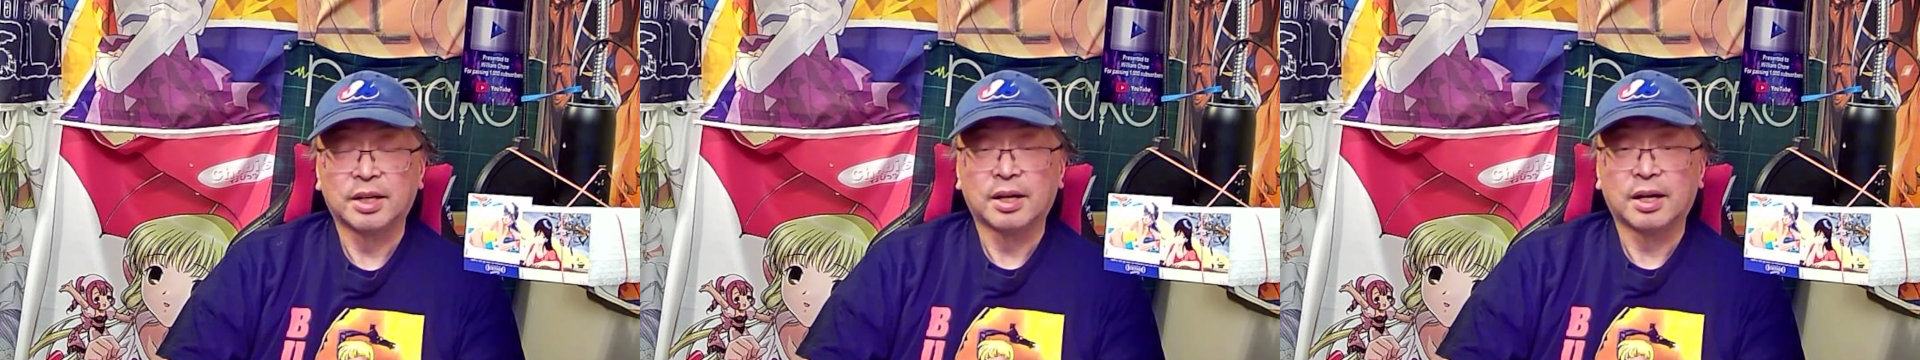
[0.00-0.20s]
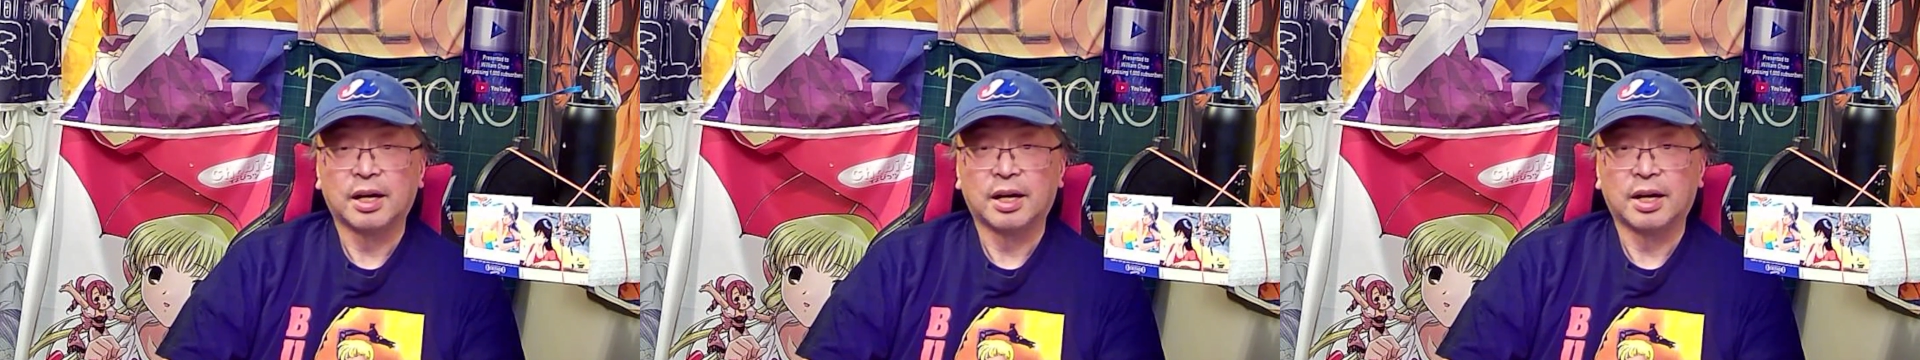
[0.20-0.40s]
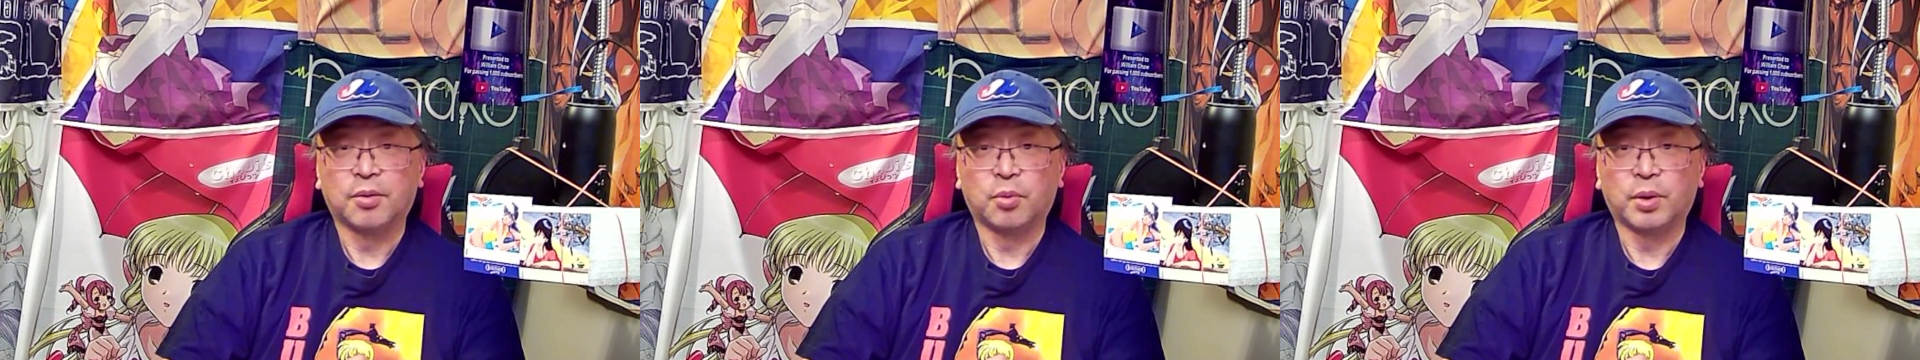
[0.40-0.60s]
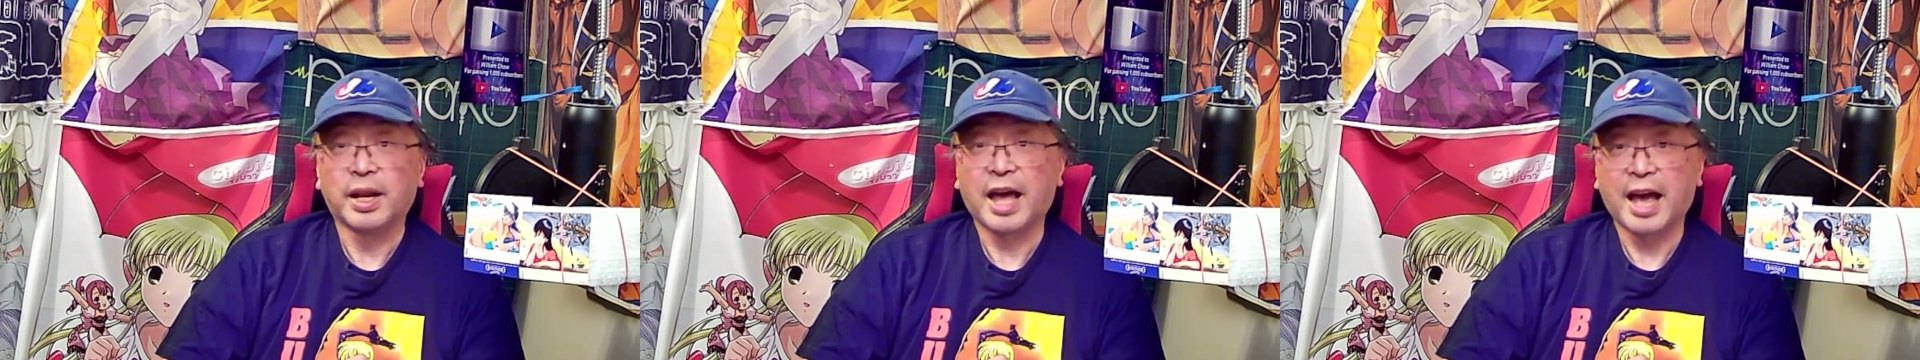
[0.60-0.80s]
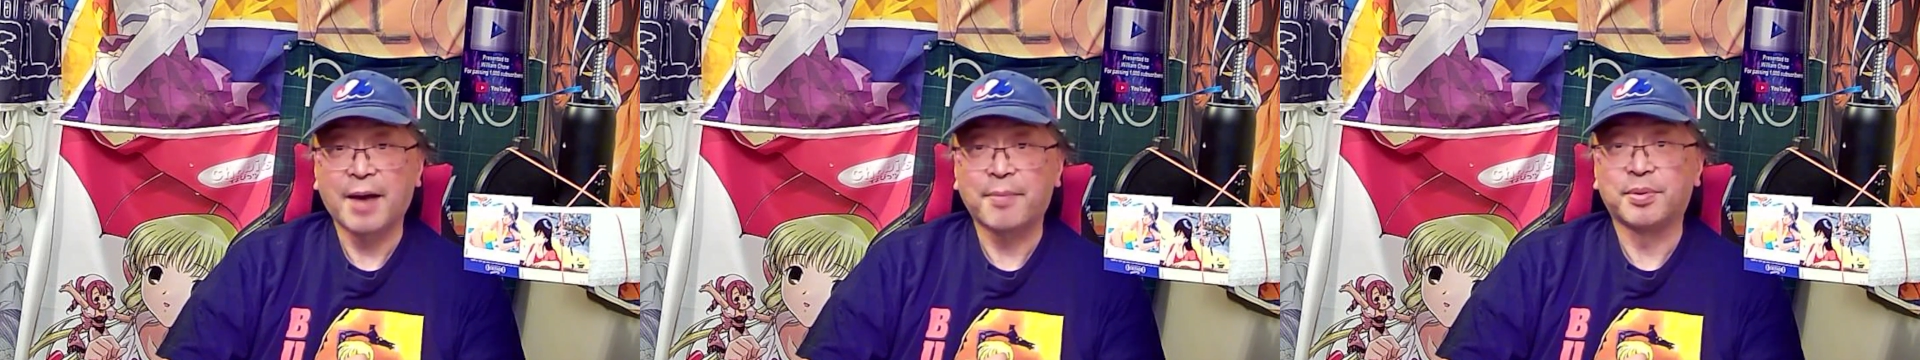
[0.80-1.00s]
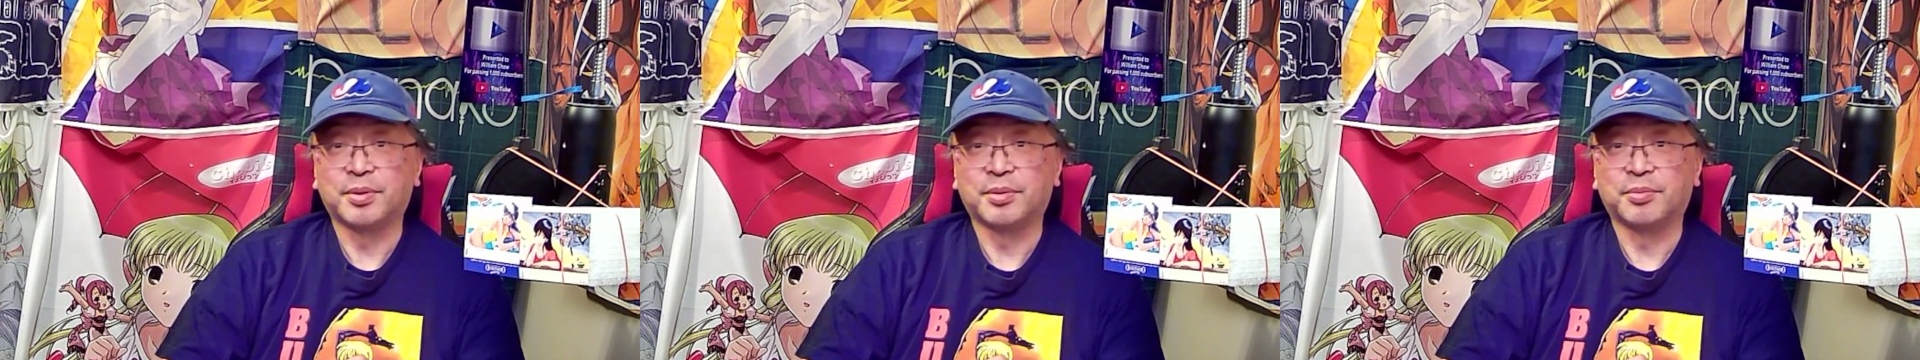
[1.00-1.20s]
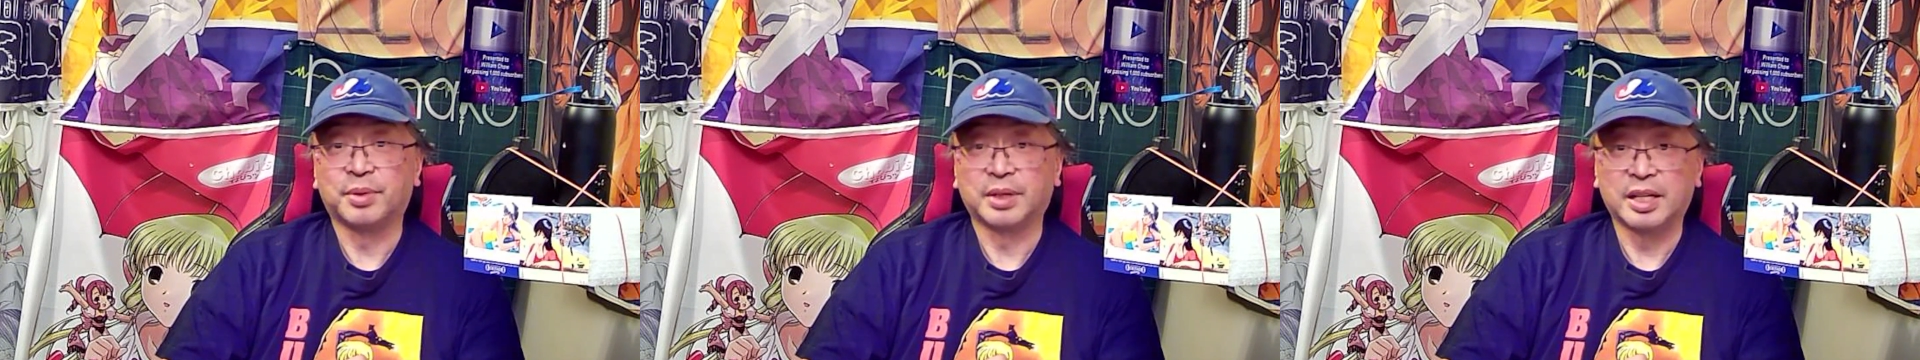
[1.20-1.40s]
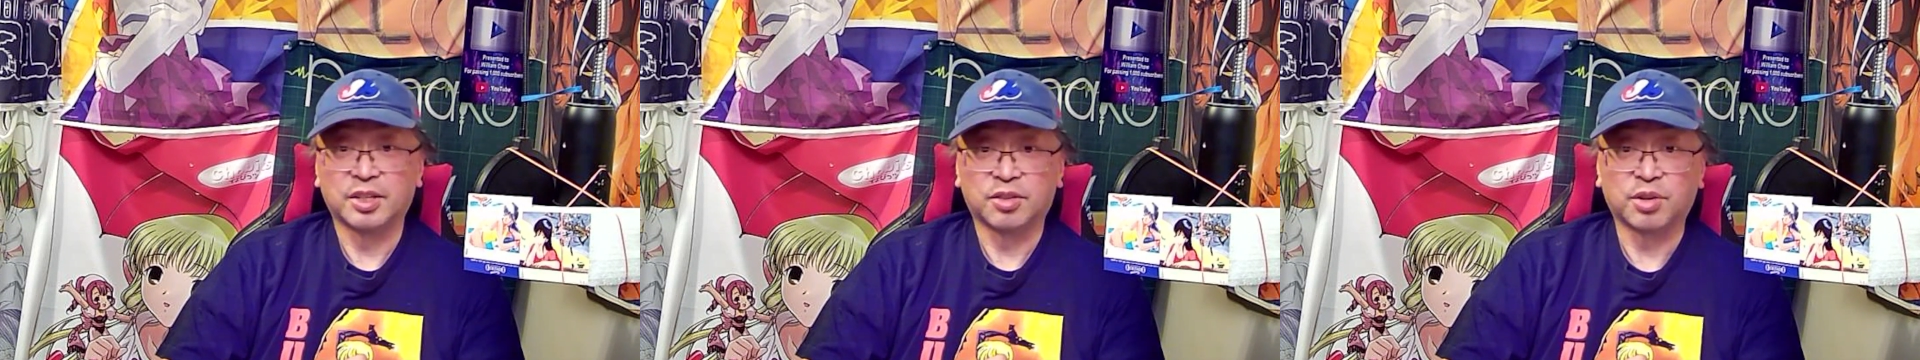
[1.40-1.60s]
what happened when
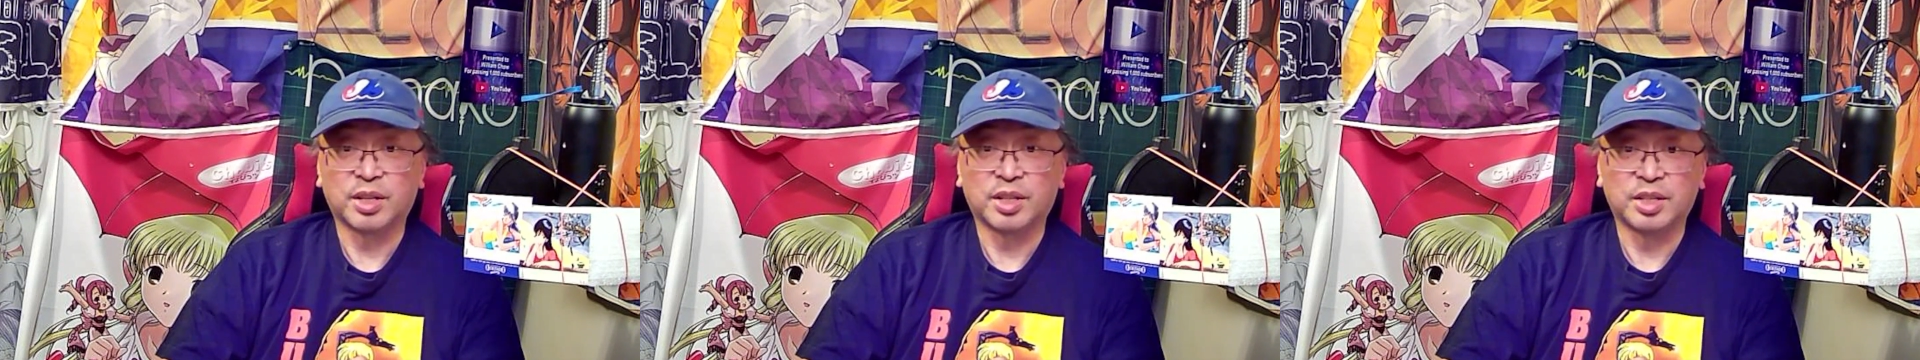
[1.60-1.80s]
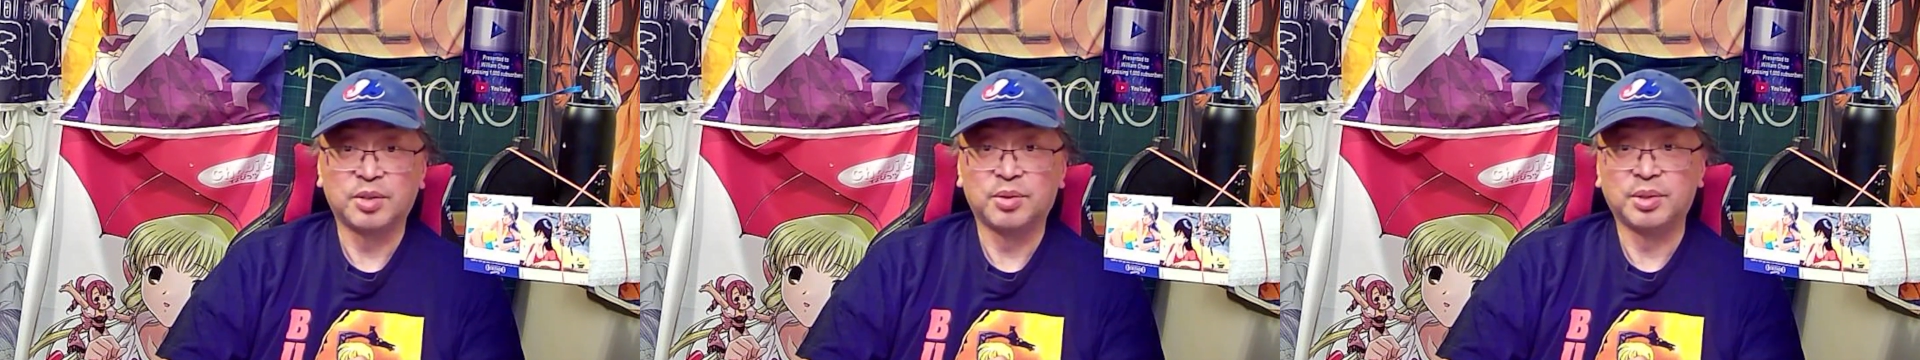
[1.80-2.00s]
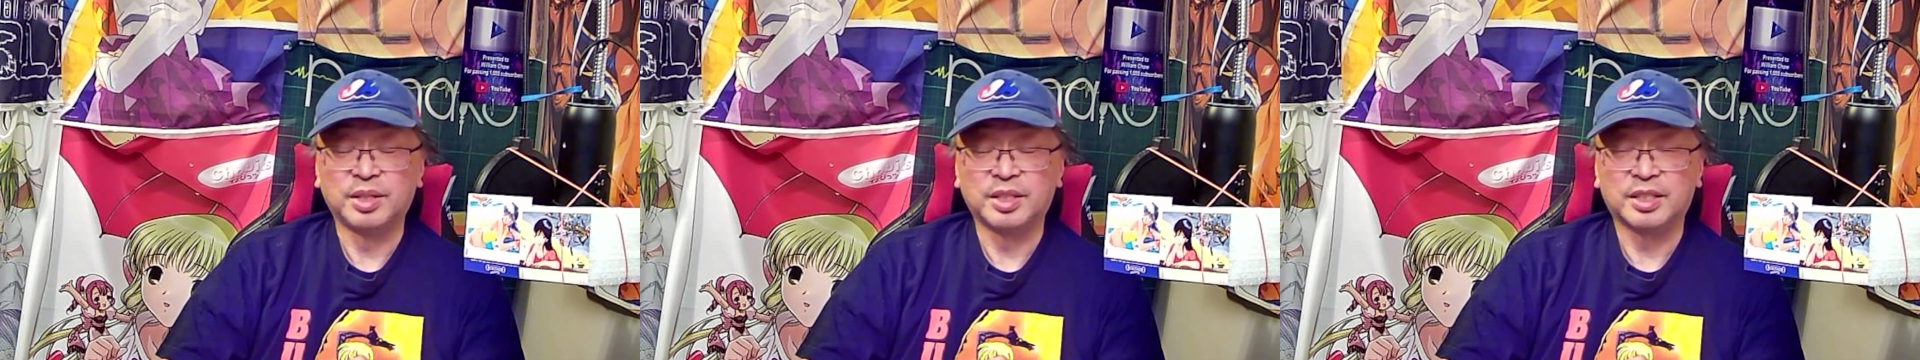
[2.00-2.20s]
I tried to do these